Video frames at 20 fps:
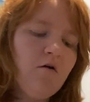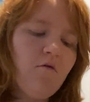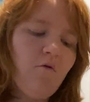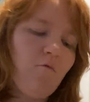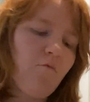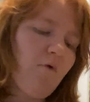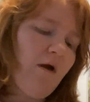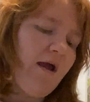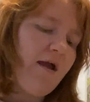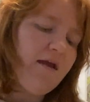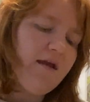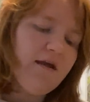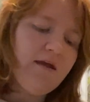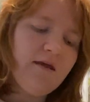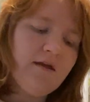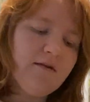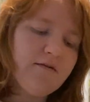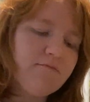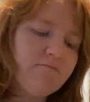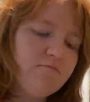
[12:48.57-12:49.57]

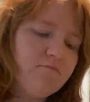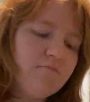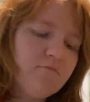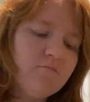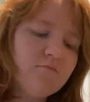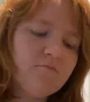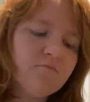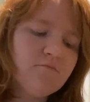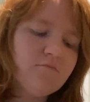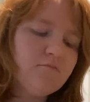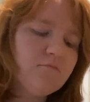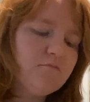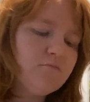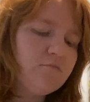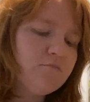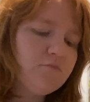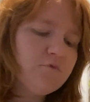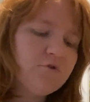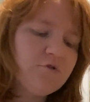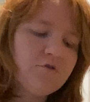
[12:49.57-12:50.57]
Rain,
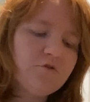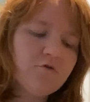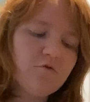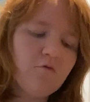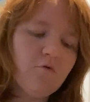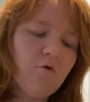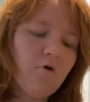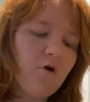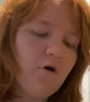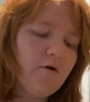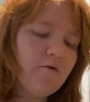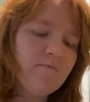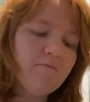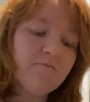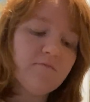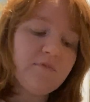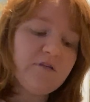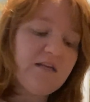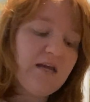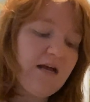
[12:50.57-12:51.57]

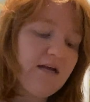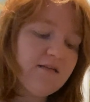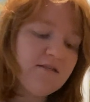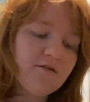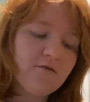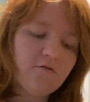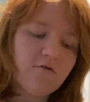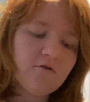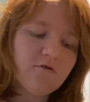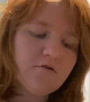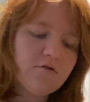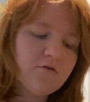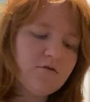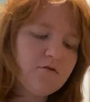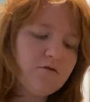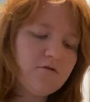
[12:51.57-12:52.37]
storm, desert,